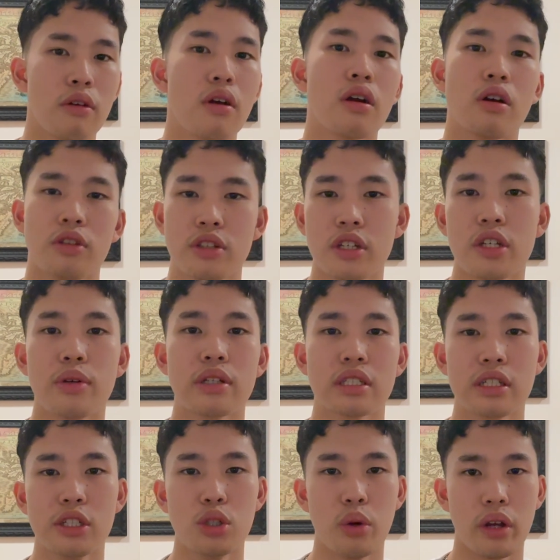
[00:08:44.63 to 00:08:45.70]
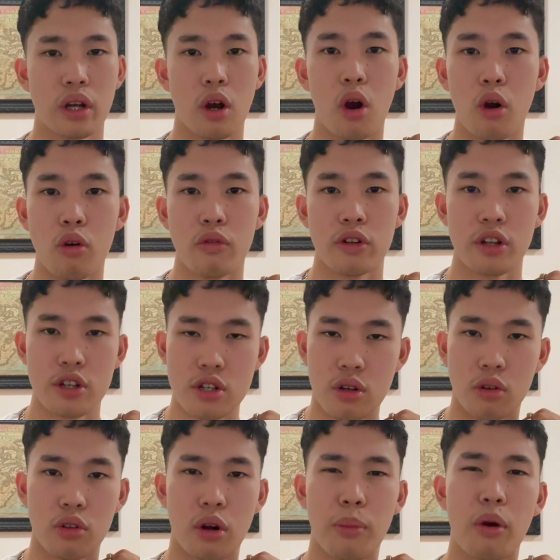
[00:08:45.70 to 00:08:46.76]
continuously doing
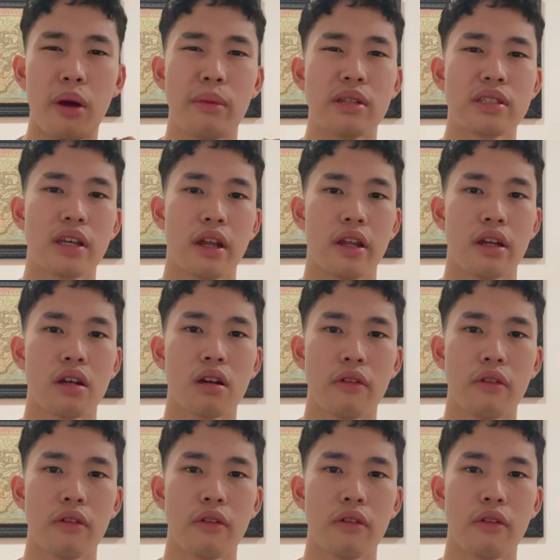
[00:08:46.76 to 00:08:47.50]
over-the-shoulder appointment setting.